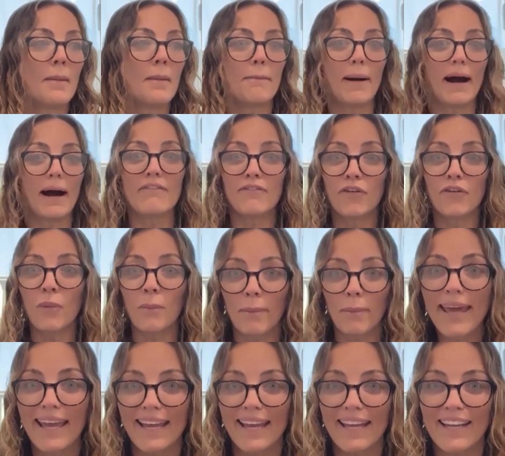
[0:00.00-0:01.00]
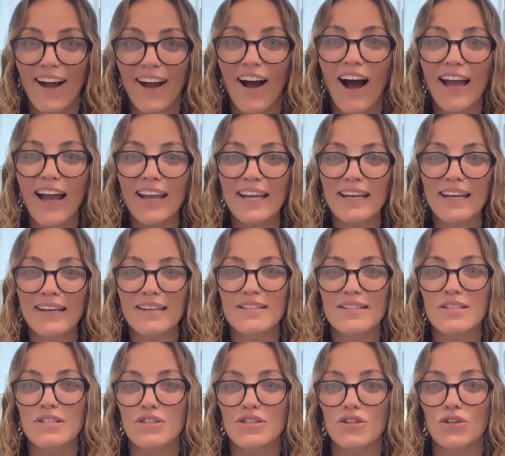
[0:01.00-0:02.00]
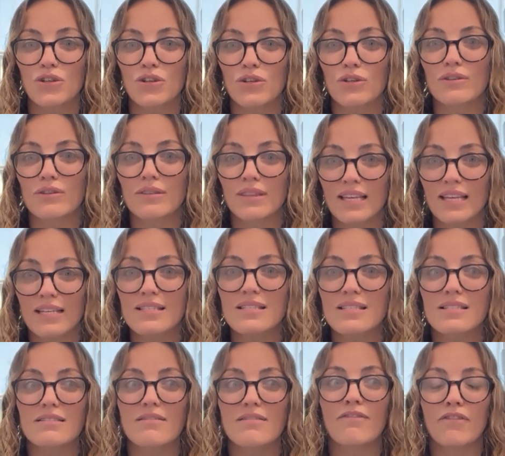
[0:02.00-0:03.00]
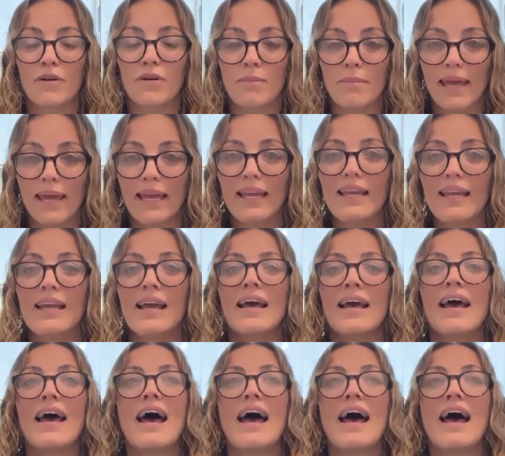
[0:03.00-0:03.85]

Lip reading: but for me, I needed to do this for me.